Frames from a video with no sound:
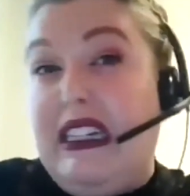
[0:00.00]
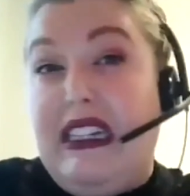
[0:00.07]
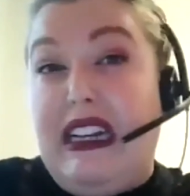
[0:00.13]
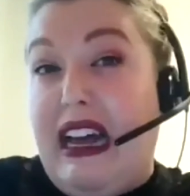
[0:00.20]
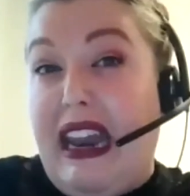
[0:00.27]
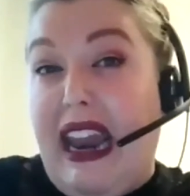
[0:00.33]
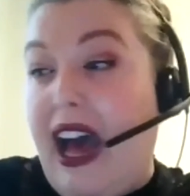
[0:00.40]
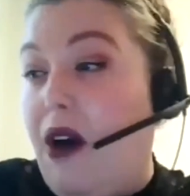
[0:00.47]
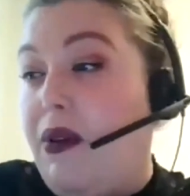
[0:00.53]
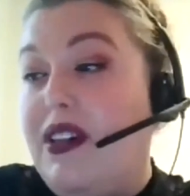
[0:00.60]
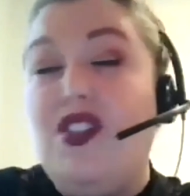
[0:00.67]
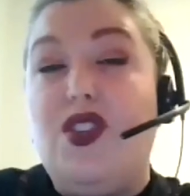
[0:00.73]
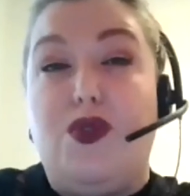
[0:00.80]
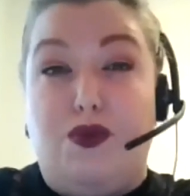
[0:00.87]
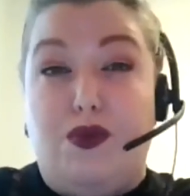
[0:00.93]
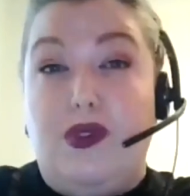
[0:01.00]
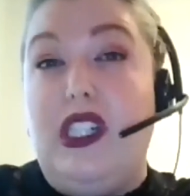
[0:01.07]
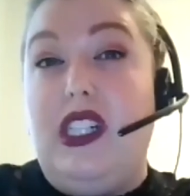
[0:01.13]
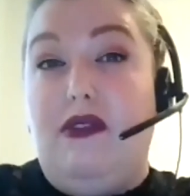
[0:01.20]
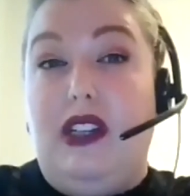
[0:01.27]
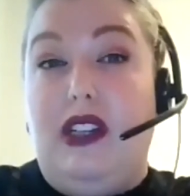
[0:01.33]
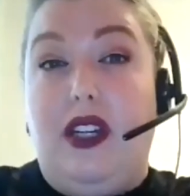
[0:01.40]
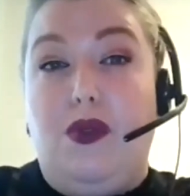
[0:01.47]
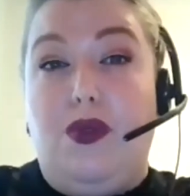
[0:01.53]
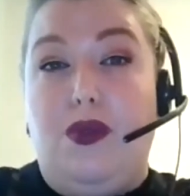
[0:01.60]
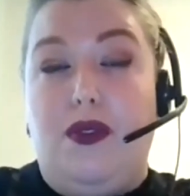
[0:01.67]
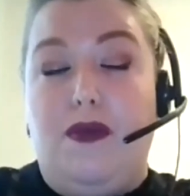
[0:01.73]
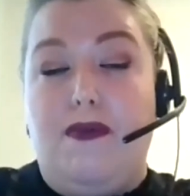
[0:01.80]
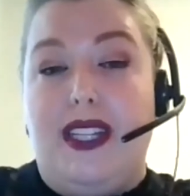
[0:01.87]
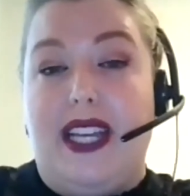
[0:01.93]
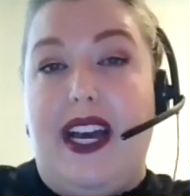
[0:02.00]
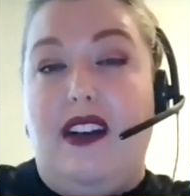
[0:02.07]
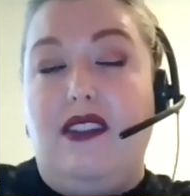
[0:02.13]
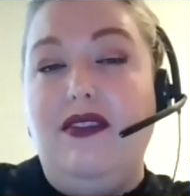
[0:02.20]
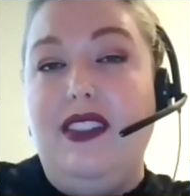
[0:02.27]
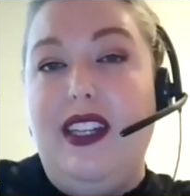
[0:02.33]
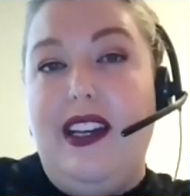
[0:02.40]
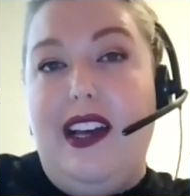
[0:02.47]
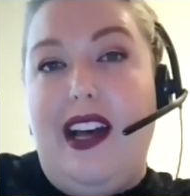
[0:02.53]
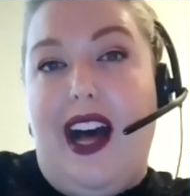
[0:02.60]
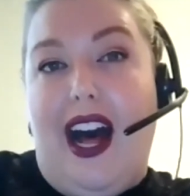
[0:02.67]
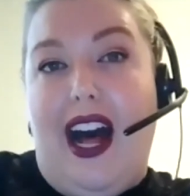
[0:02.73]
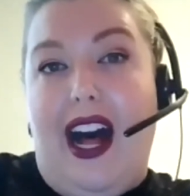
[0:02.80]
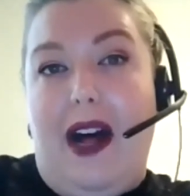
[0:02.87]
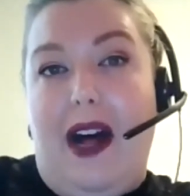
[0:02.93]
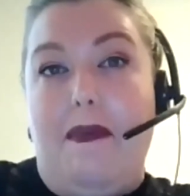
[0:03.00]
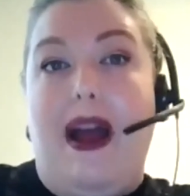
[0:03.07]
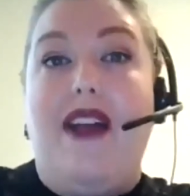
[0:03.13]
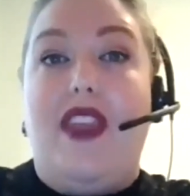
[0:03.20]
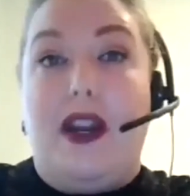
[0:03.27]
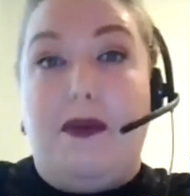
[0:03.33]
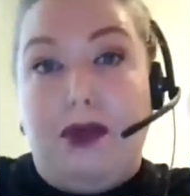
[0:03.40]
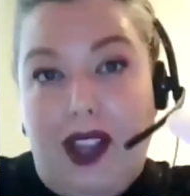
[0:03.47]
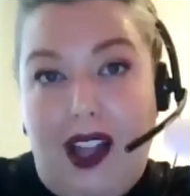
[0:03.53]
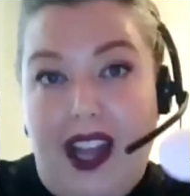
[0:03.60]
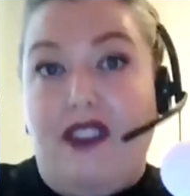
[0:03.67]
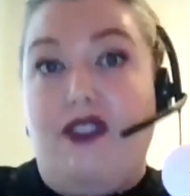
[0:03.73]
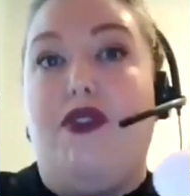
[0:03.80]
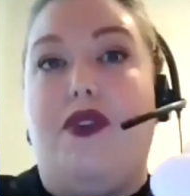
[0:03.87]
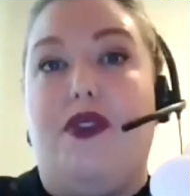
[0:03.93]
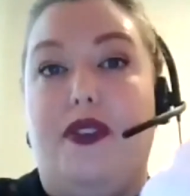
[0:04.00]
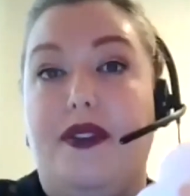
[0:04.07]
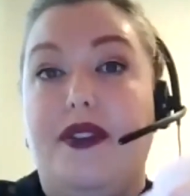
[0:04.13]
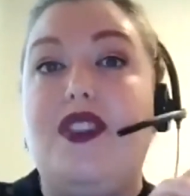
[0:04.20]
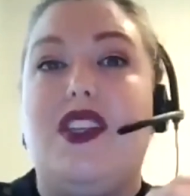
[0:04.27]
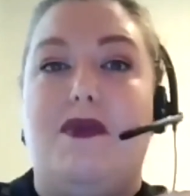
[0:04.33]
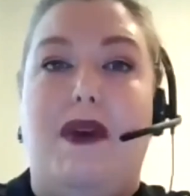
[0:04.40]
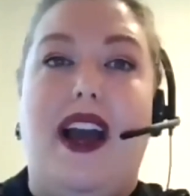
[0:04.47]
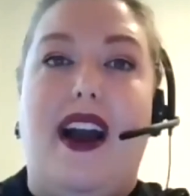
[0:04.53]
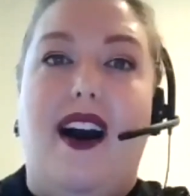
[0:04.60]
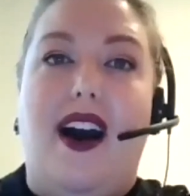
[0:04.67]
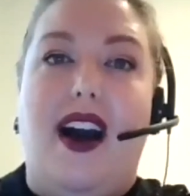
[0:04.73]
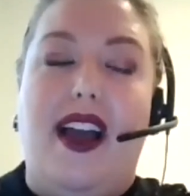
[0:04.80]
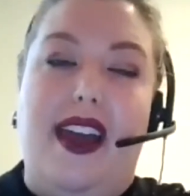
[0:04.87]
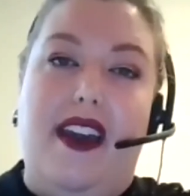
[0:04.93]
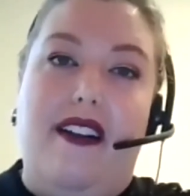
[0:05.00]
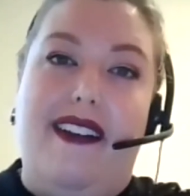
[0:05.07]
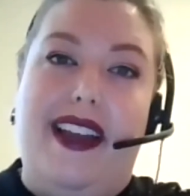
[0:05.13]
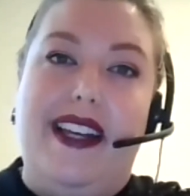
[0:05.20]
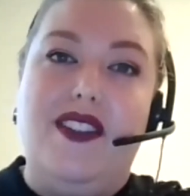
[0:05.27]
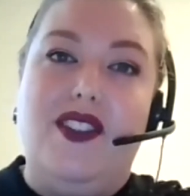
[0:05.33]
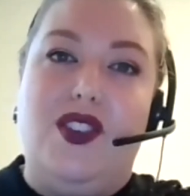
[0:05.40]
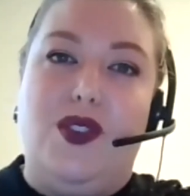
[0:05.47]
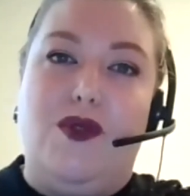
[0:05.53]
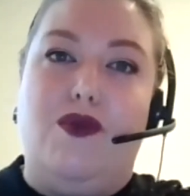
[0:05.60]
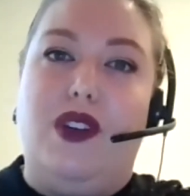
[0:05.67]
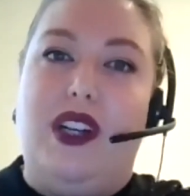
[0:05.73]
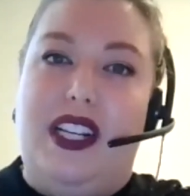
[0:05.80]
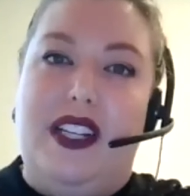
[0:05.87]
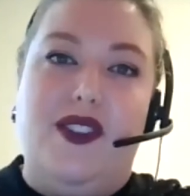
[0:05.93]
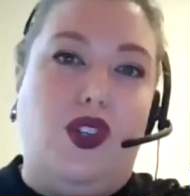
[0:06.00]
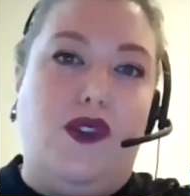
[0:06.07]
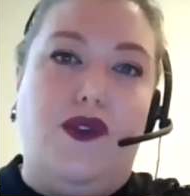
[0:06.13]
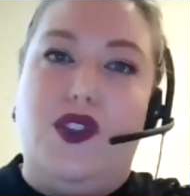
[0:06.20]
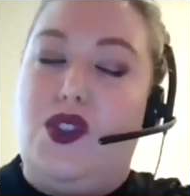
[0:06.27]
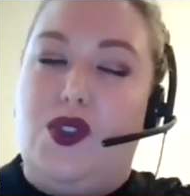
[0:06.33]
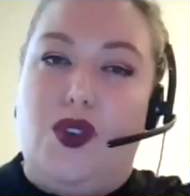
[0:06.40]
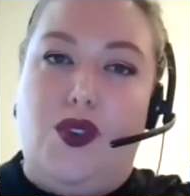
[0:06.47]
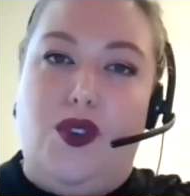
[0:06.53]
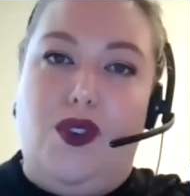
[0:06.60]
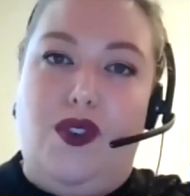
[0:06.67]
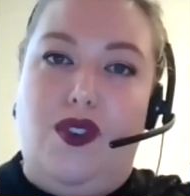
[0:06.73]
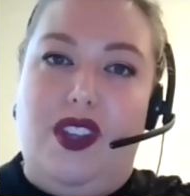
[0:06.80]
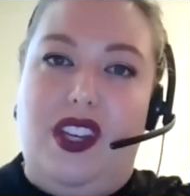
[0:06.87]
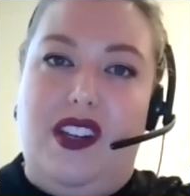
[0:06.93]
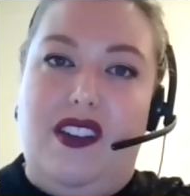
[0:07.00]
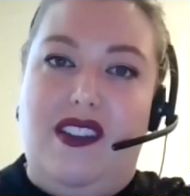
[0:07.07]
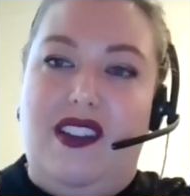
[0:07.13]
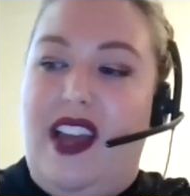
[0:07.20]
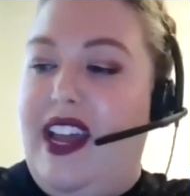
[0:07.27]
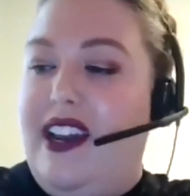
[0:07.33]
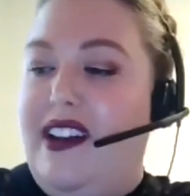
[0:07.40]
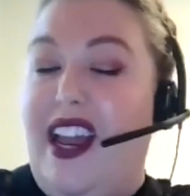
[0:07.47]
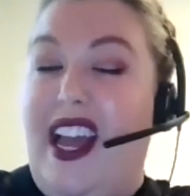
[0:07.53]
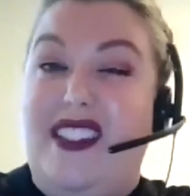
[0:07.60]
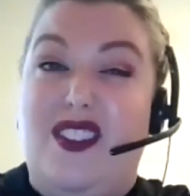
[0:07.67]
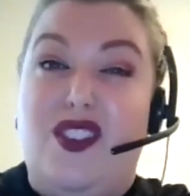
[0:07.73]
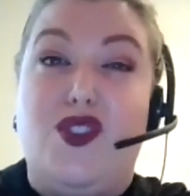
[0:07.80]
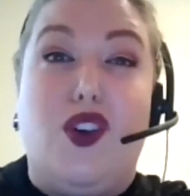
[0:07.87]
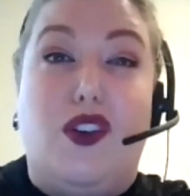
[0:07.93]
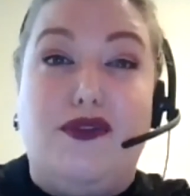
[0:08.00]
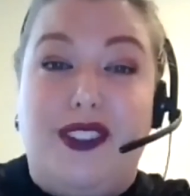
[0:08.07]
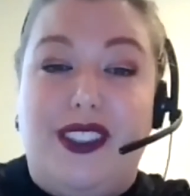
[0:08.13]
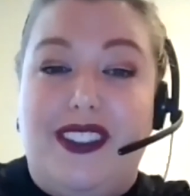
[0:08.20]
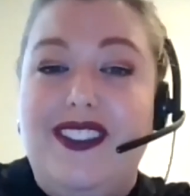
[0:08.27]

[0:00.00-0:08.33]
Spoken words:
an hour to really, really cool them down, and then applying those to my eye area to really sort of soothe and soften